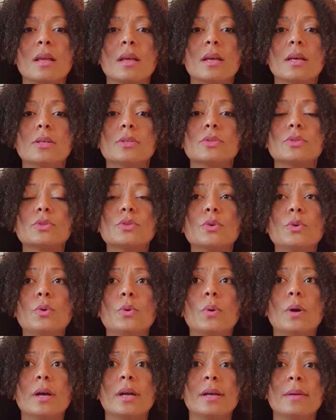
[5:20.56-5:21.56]

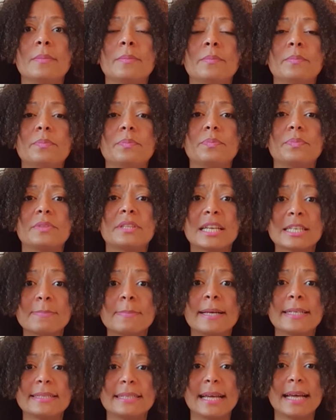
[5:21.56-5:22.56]
So
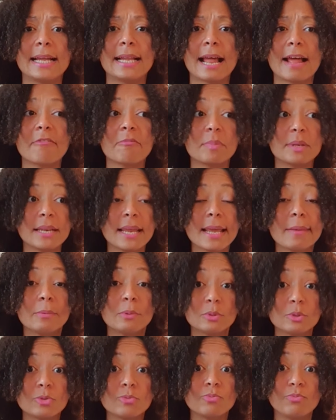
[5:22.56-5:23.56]
despite that, I've been able
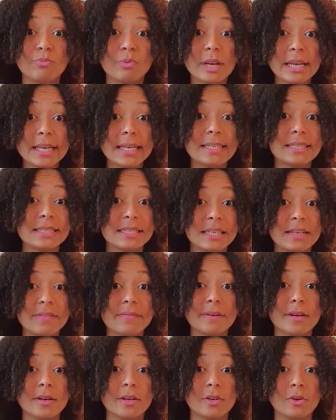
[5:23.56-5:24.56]
to really deliver
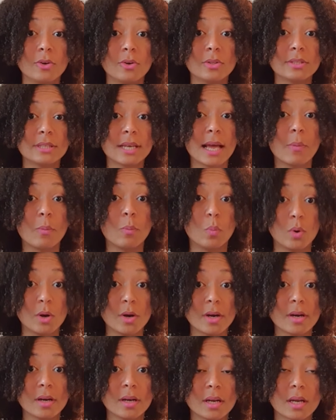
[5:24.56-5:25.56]
a lot at
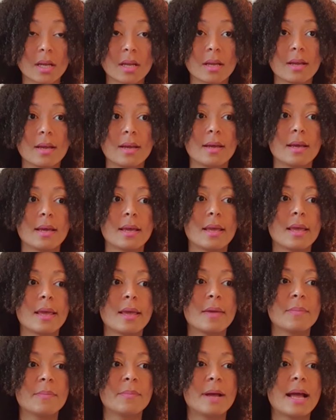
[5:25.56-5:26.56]
work,
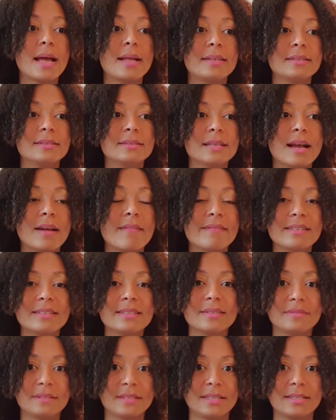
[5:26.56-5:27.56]
and I
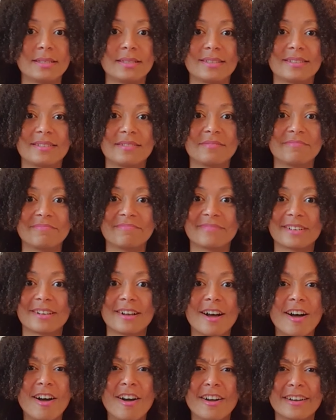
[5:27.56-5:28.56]
received this
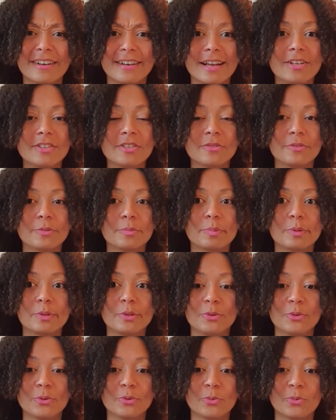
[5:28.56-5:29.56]
card out of the
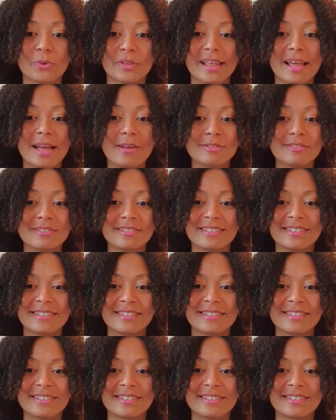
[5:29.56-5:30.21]
blue without,